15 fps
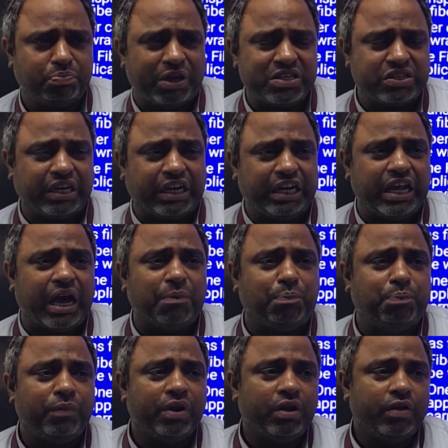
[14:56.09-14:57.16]
basically
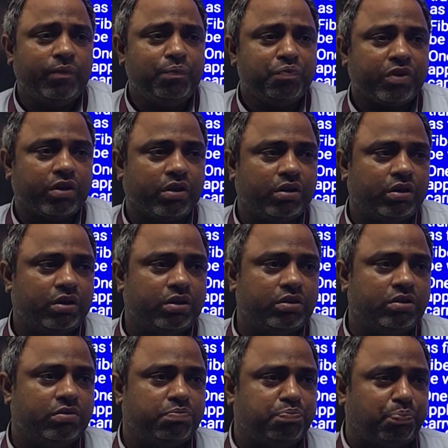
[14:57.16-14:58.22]
a
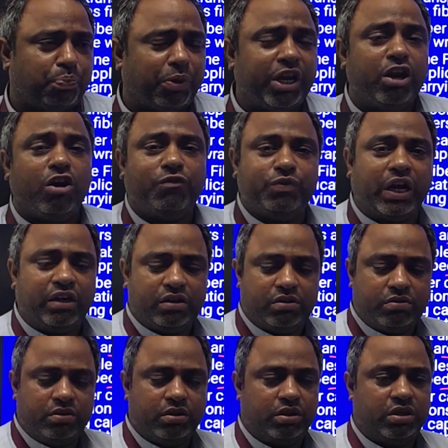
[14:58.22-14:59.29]
pin of
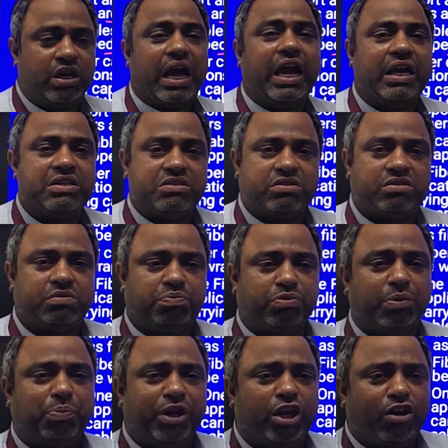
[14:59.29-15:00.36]
that dias,
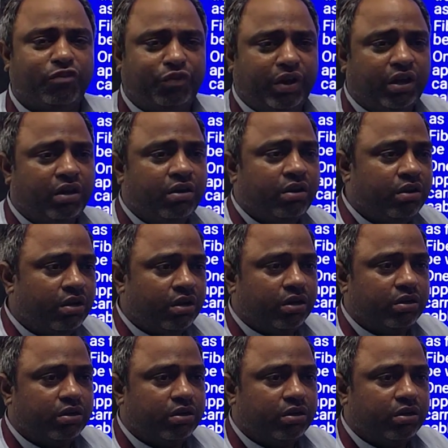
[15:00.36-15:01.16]
the pin of a